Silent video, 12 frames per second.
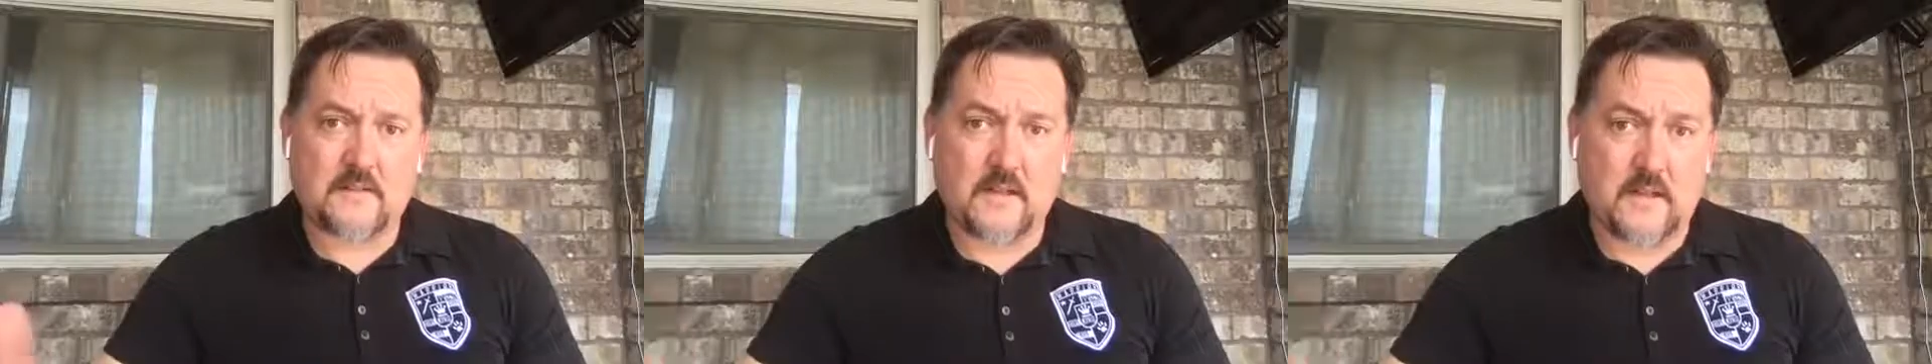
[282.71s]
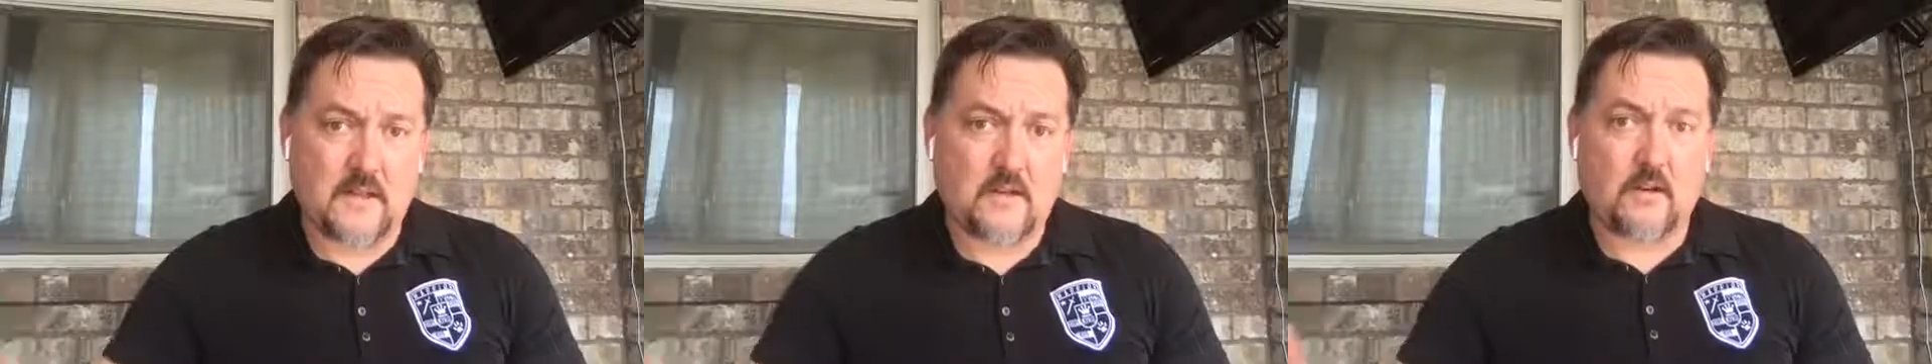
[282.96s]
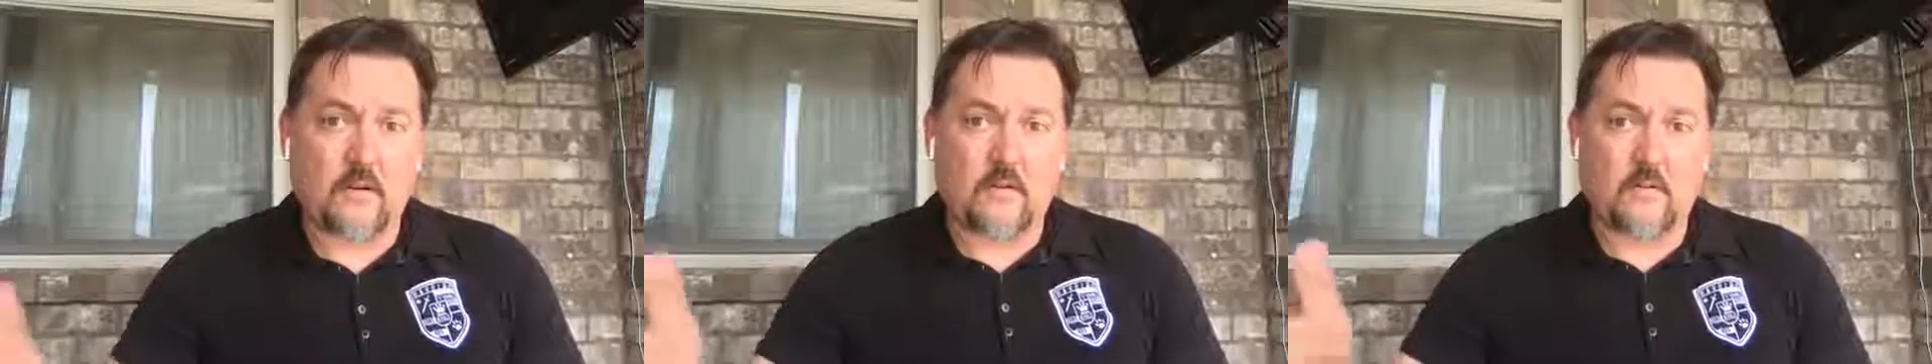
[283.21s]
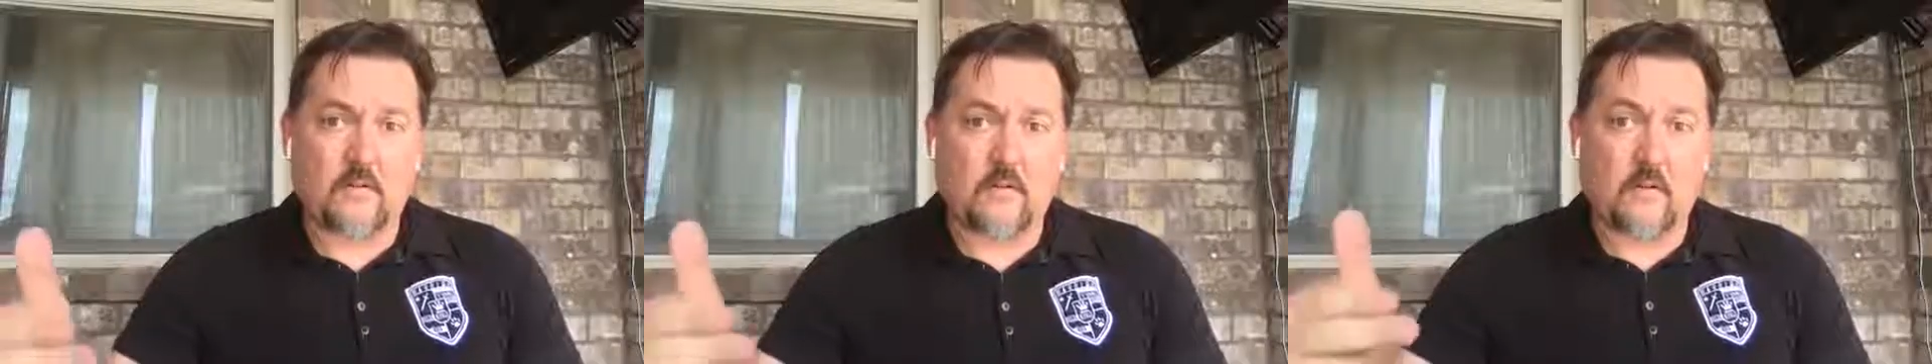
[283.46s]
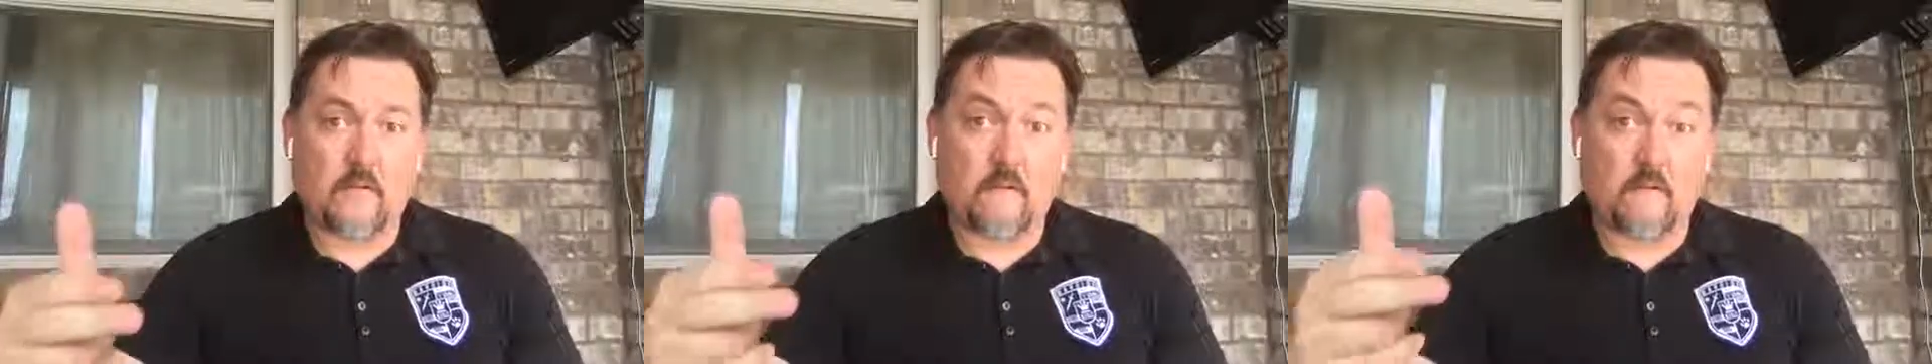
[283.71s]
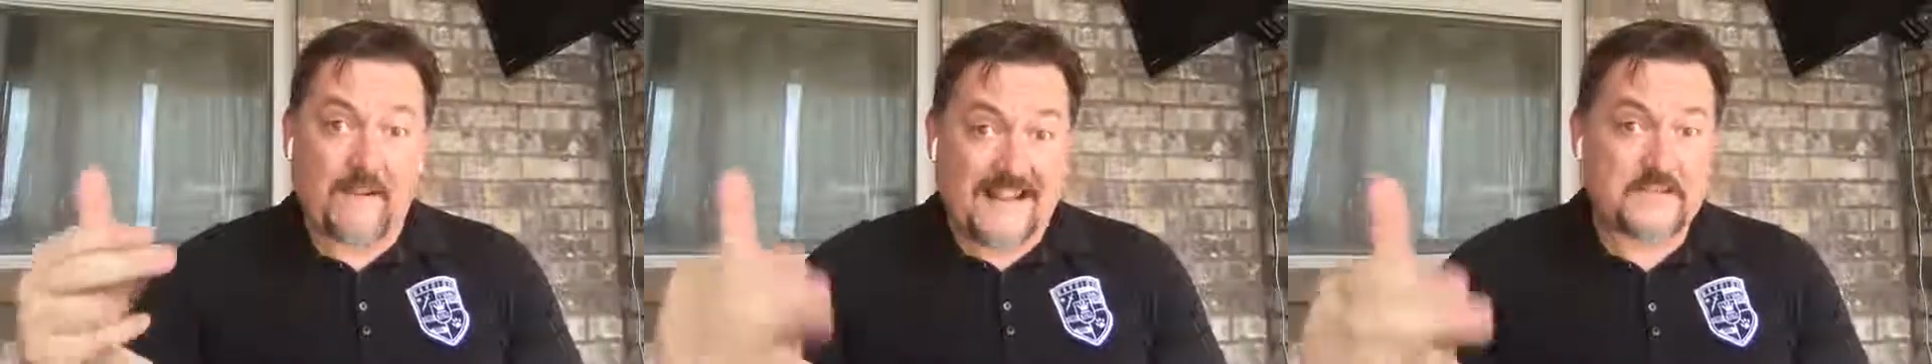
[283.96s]
a year
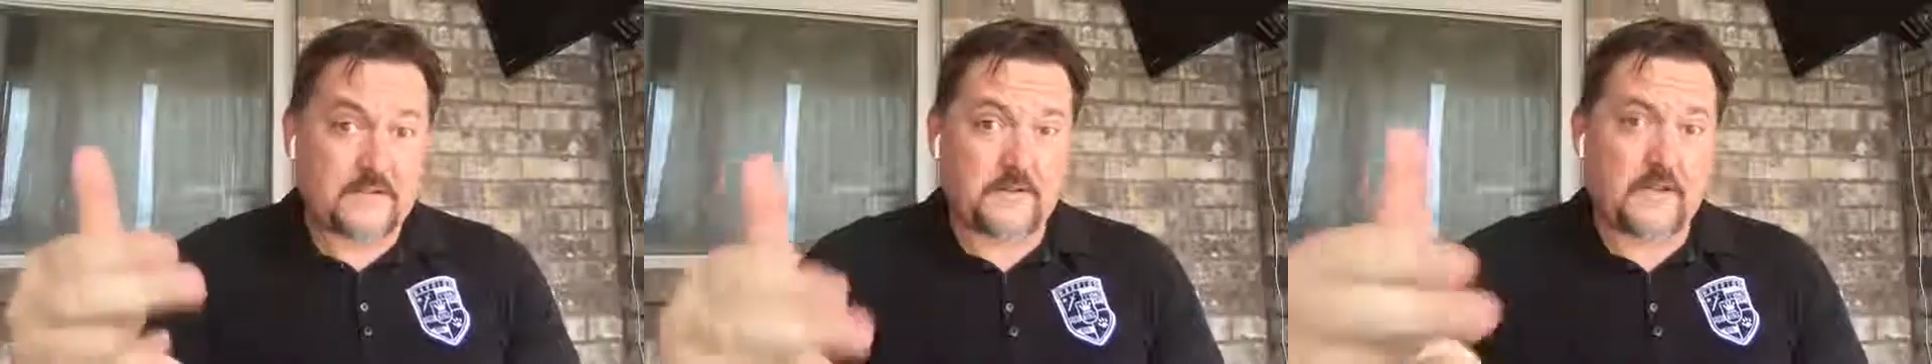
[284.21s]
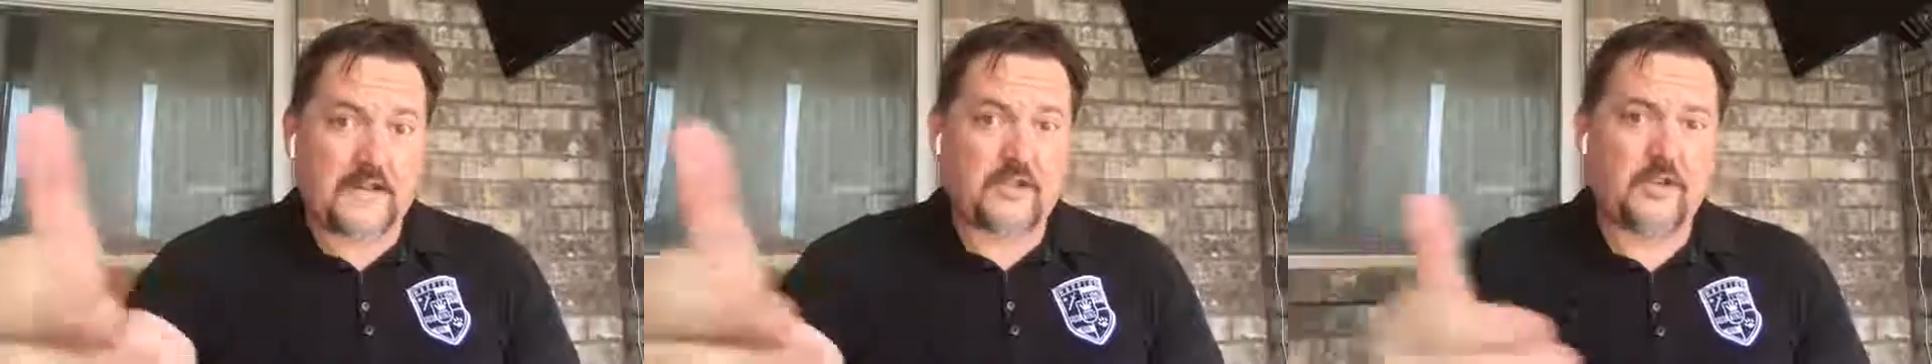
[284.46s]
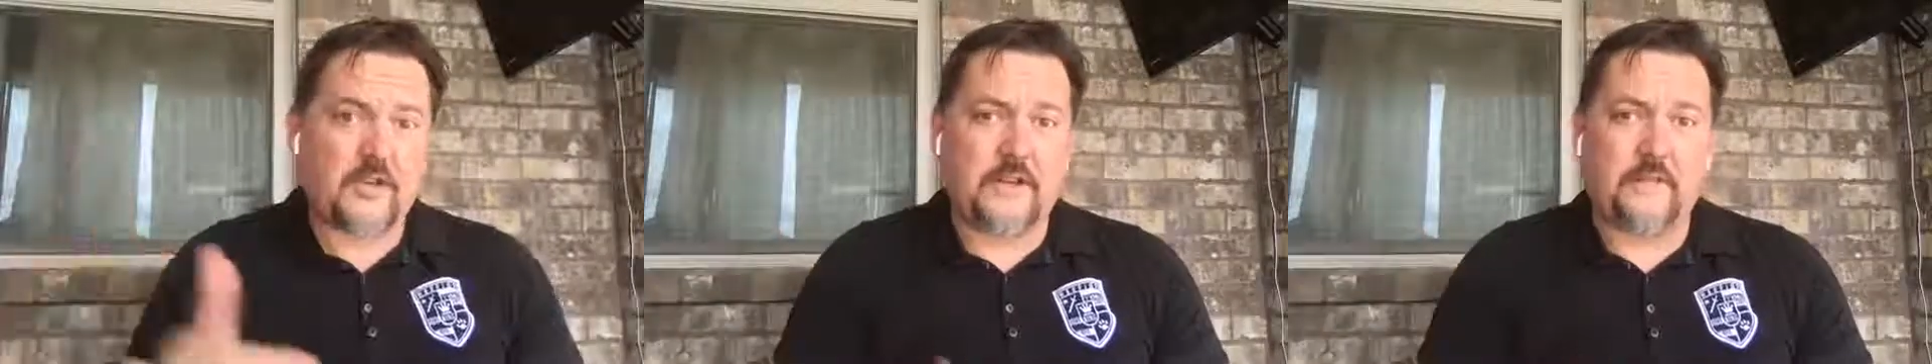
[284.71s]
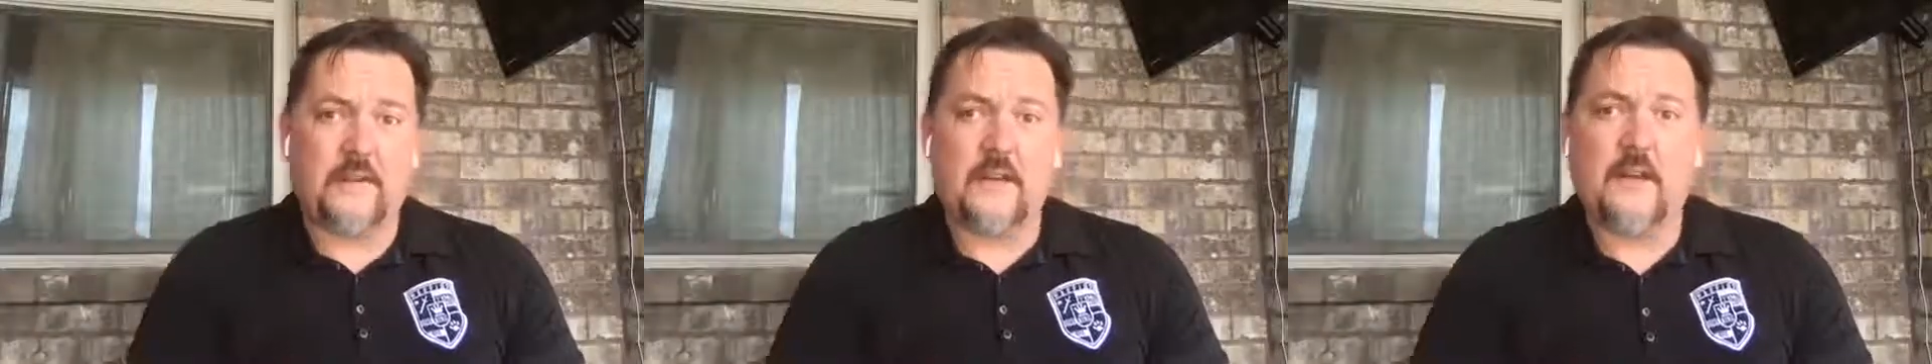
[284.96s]
faster than I should have.